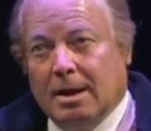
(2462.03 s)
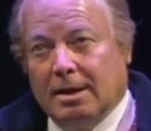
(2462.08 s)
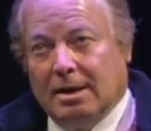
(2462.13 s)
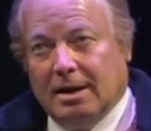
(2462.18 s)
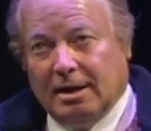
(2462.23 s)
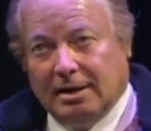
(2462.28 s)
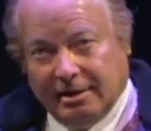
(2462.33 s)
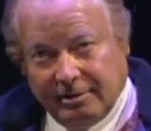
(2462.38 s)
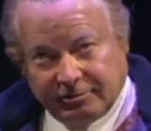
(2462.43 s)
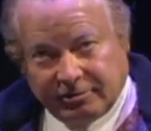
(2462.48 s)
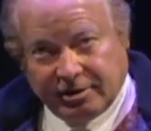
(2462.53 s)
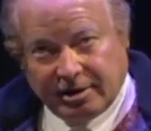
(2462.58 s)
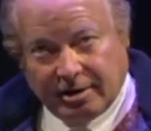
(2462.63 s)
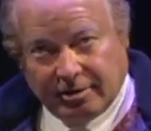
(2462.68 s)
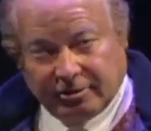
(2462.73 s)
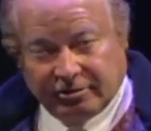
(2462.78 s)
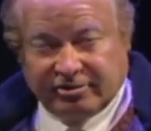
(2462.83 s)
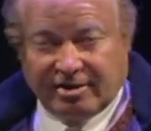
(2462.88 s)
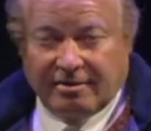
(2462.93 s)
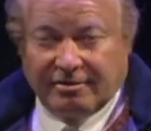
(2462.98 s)
and I lived
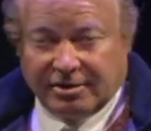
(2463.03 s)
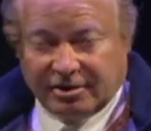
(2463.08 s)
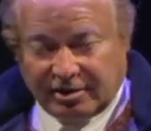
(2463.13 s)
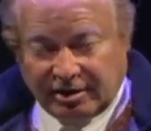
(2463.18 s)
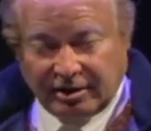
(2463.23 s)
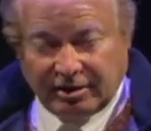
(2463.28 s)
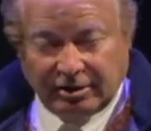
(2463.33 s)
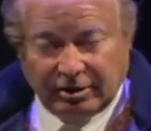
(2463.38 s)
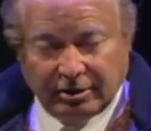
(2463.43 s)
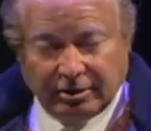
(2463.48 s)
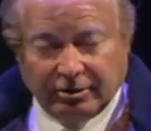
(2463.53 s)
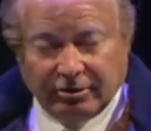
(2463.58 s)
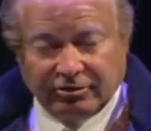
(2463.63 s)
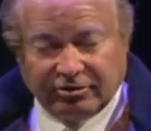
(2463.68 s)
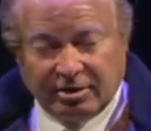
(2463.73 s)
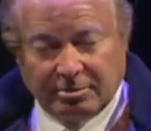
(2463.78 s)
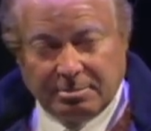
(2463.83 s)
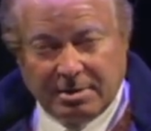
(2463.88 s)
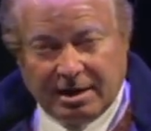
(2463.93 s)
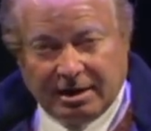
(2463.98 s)
another 17
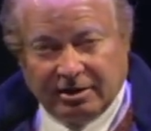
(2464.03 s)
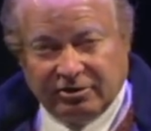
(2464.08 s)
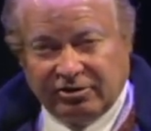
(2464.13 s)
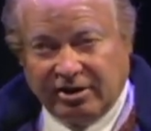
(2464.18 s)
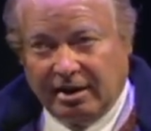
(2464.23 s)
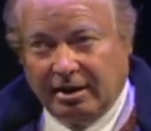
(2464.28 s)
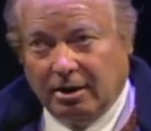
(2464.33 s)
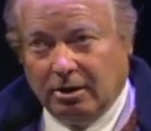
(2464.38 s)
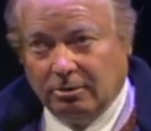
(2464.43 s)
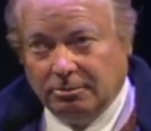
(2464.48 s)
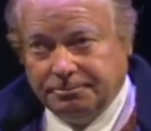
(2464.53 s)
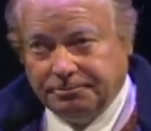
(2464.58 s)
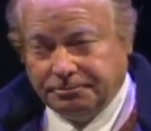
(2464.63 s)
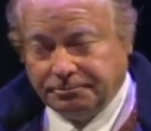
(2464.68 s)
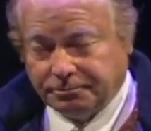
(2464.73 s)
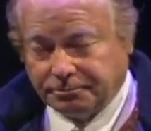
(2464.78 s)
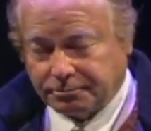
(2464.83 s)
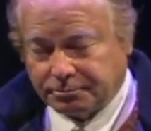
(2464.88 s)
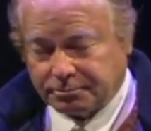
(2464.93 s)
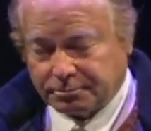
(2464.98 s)
years at Monticello.
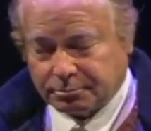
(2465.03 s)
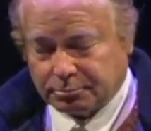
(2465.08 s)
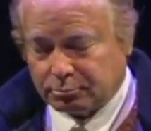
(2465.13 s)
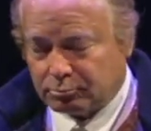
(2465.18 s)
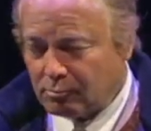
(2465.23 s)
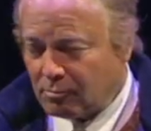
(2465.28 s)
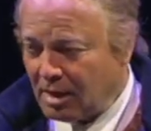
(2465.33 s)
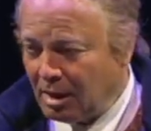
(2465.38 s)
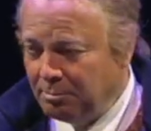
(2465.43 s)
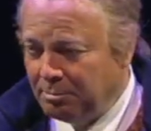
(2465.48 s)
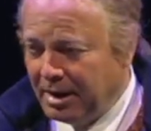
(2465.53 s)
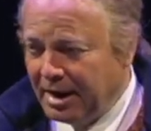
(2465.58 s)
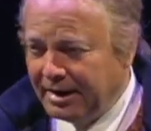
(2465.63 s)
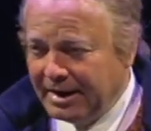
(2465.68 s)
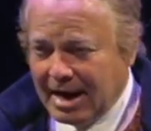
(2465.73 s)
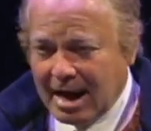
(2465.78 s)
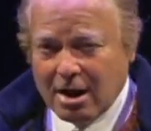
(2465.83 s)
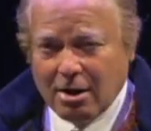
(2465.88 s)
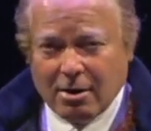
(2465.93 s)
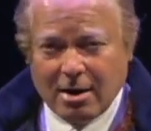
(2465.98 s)
By
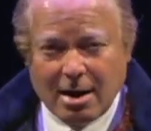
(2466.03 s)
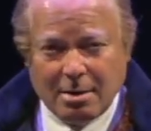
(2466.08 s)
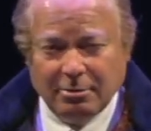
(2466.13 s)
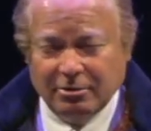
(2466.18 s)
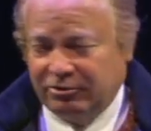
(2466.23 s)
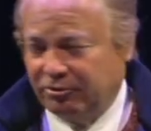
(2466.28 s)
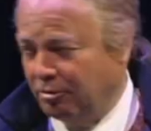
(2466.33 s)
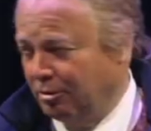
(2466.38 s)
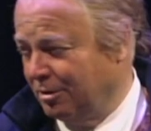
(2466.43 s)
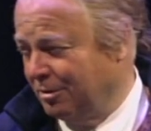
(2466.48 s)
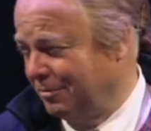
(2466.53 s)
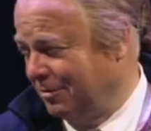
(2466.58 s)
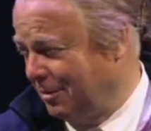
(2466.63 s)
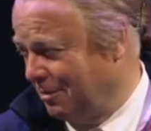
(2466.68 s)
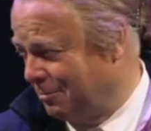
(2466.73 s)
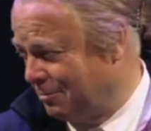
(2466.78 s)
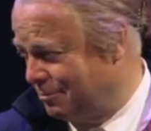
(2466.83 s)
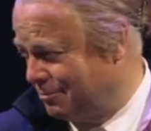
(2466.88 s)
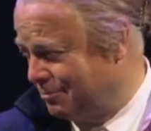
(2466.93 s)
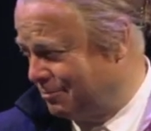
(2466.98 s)
now I was sort of
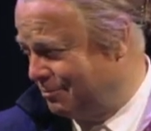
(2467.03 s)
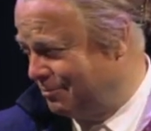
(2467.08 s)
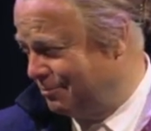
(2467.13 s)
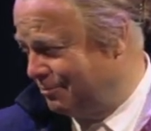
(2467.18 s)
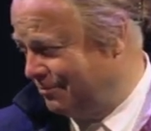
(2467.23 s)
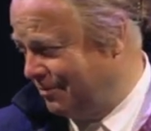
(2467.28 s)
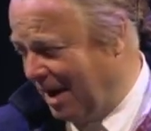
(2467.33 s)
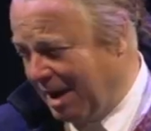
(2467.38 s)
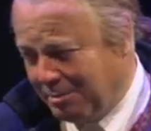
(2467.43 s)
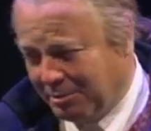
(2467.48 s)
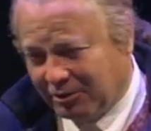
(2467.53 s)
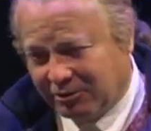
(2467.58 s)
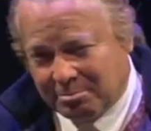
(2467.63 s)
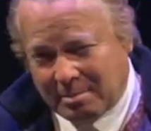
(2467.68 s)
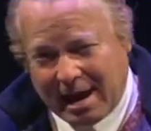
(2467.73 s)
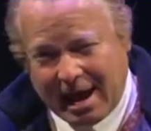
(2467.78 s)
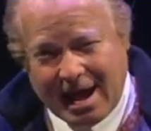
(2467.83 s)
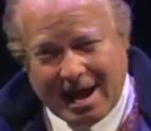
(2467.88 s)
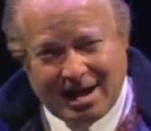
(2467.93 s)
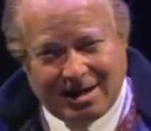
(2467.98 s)
a famous
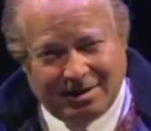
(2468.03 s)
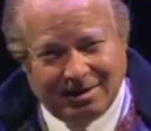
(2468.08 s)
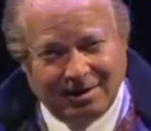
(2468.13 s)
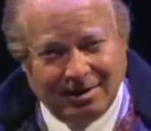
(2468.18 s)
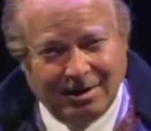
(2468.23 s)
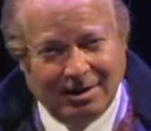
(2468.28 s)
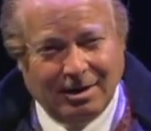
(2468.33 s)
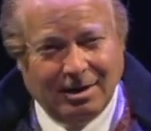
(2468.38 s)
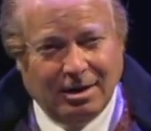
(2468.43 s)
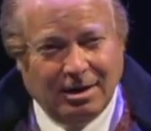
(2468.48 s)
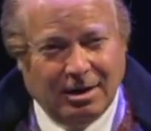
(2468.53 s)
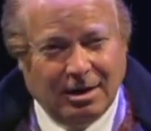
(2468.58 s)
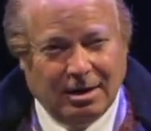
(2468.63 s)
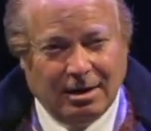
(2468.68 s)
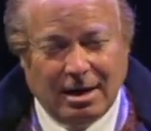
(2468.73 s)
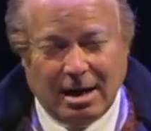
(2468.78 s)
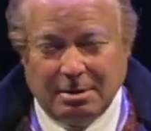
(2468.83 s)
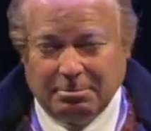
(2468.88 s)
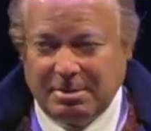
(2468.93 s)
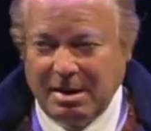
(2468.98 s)
man,
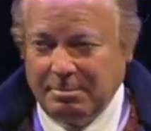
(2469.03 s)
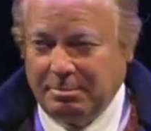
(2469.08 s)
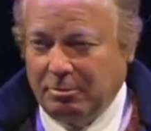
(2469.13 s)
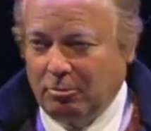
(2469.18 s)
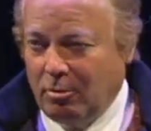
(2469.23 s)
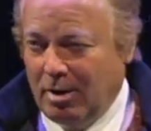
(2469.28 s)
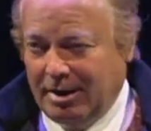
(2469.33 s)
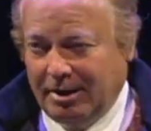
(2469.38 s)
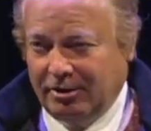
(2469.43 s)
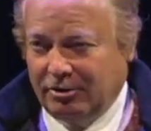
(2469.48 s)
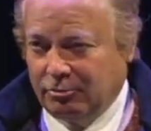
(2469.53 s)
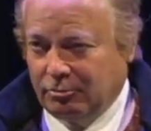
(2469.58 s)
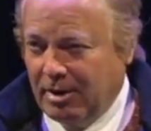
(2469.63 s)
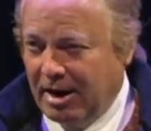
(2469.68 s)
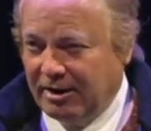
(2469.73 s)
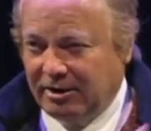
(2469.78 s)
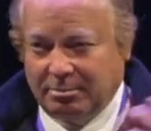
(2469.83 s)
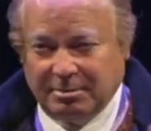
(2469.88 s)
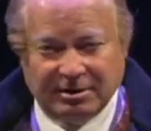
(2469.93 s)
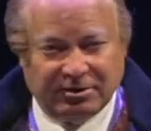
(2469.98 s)
and people wanted to
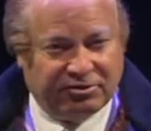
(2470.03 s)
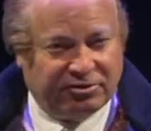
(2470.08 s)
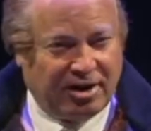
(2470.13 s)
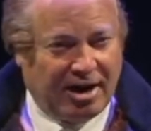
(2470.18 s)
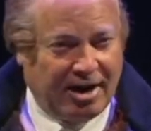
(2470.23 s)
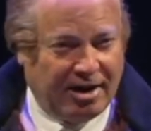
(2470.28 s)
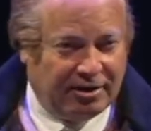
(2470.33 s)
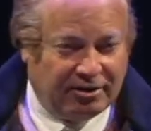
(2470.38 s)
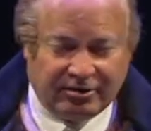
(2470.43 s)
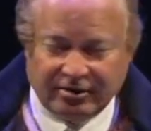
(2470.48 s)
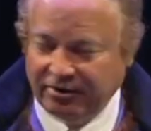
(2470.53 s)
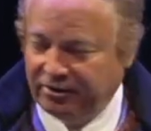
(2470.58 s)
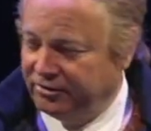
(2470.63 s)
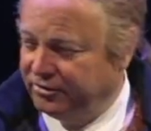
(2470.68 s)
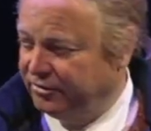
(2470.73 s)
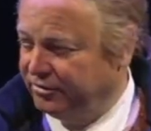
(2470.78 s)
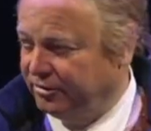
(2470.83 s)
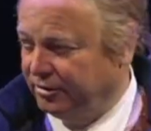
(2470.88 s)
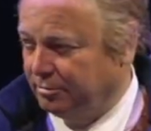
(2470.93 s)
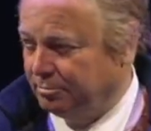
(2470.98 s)
write to me,
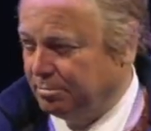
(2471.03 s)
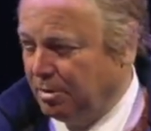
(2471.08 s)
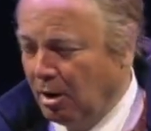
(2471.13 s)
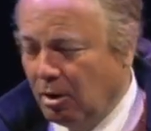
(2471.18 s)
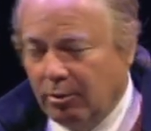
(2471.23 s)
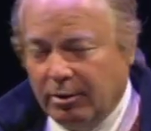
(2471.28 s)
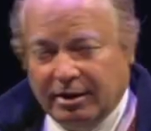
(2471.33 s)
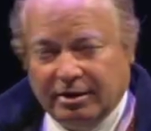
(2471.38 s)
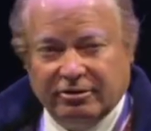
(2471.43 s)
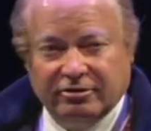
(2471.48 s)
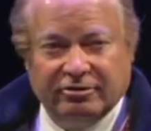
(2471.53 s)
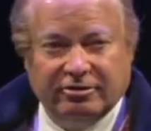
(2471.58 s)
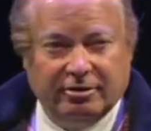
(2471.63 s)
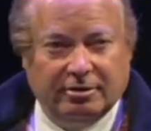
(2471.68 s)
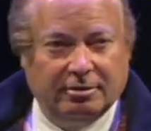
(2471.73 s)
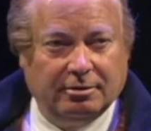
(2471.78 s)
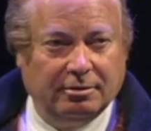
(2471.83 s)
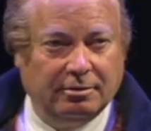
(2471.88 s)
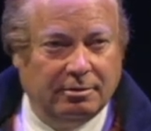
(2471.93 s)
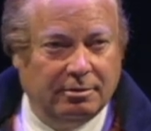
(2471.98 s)
scientists and poets
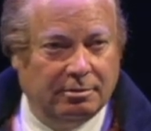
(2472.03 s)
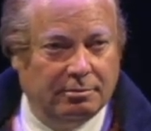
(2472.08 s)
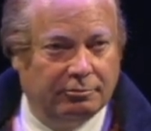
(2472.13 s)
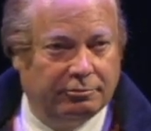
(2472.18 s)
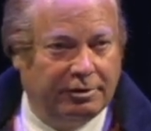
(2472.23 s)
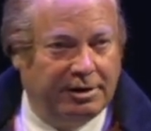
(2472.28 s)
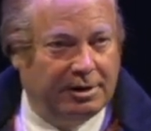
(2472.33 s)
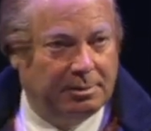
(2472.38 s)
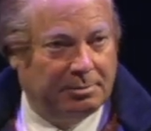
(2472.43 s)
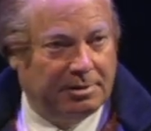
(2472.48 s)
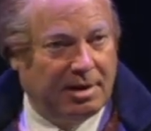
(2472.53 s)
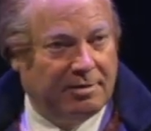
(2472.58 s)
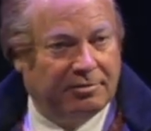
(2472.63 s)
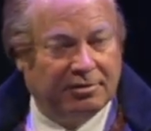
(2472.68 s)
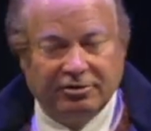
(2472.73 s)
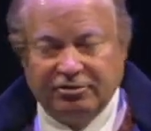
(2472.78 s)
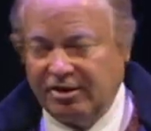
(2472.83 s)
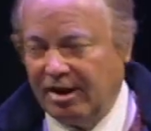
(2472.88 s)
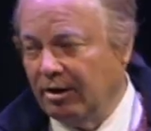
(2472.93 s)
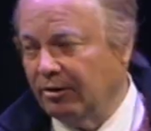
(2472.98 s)
and freedom
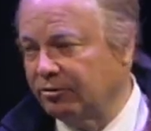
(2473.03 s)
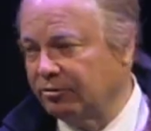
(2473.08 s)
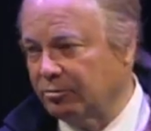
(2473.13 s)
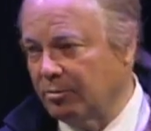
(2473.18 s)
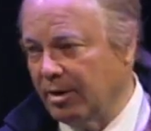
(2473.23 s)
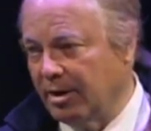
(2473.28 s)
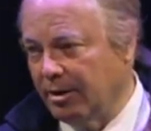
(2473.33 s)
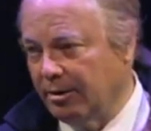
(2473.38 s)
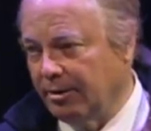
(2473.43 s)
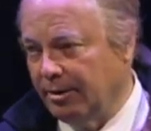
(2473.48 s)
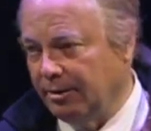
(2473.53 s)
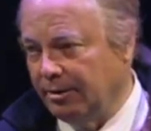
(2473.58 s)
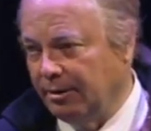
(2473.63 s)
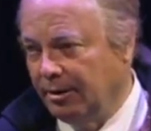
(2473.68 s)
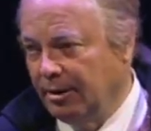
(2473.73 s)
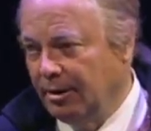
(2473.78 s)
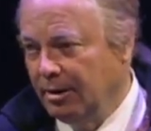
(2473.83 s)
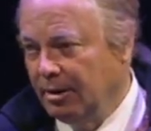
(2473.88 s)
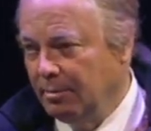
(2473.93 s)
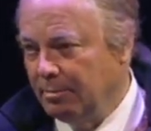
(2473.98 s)
lovers elsewhere. And
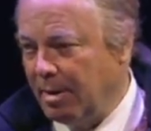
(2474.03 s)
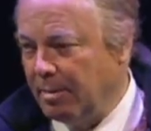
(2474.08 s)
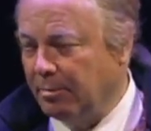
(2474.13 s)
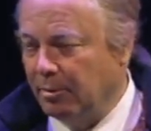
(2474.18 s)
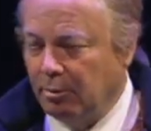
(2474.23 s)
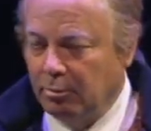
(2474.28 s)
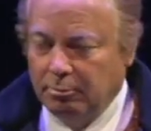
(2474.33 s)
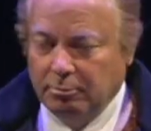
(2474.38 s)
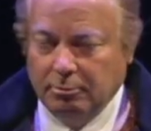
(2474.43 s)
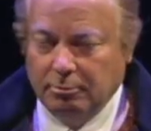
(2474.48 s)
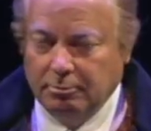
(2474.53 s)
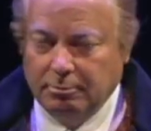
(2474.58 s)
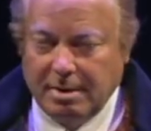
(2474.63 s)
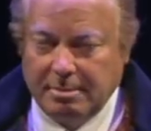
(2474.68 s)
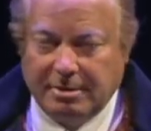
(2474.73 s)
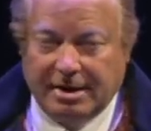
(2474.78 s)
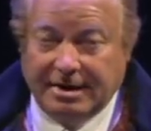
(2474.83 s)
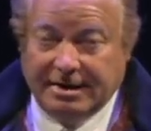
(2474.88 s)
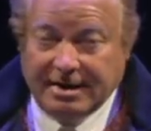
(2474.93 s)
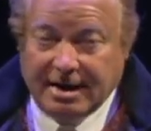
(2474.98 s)
people
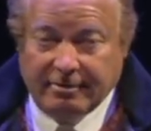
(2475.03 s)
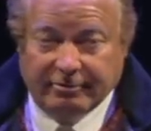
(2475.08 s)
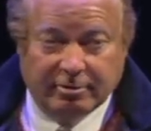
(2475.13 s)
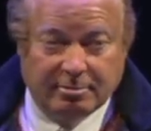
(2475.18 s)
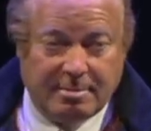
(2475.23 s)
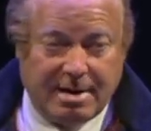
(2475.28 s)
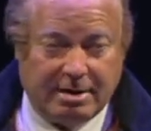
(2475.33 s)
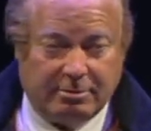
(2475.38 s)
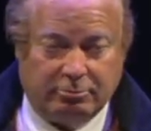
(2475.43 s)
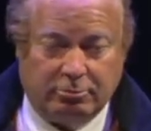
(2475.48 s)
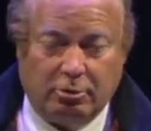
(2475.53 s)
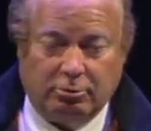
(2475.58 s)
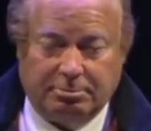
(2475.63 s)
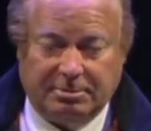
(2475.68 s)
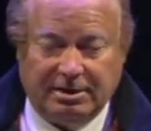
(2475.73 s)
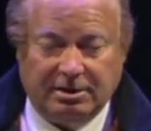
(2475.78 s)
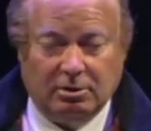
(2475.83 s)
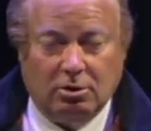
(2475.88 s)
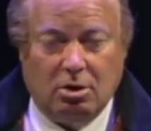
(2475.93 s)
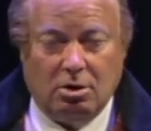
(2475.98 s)
I'd never met
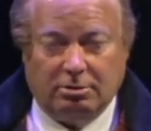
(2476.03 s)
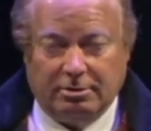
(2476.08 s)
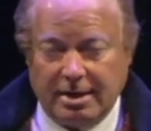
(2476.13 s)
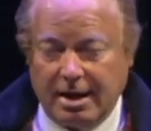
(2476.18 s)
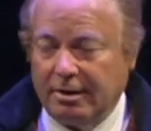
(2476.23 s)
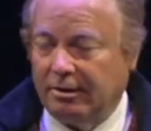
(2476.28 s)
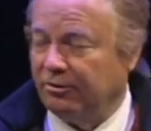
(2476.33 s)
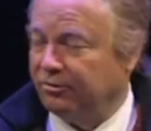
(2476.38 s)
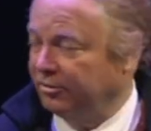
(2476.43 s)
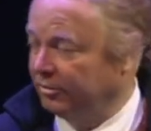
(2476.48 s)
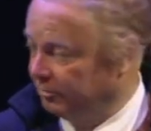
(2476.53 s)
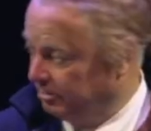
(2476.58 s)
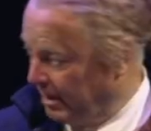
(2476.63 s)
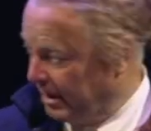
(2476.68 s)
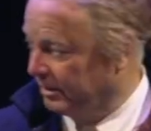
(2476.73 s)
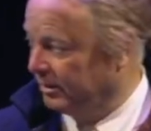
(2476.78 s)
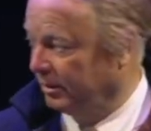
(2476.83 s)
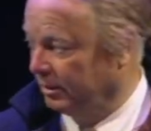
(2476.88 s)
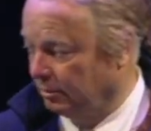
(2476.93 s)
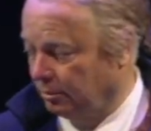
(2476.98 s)
wrote me long letters
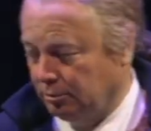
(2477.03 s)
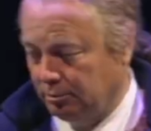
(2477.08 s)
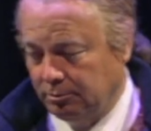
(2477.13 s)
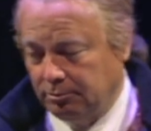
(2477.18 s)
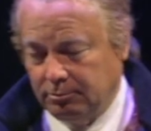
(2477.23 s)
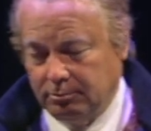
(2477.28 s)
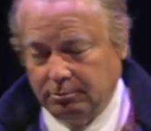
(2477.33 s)
expecting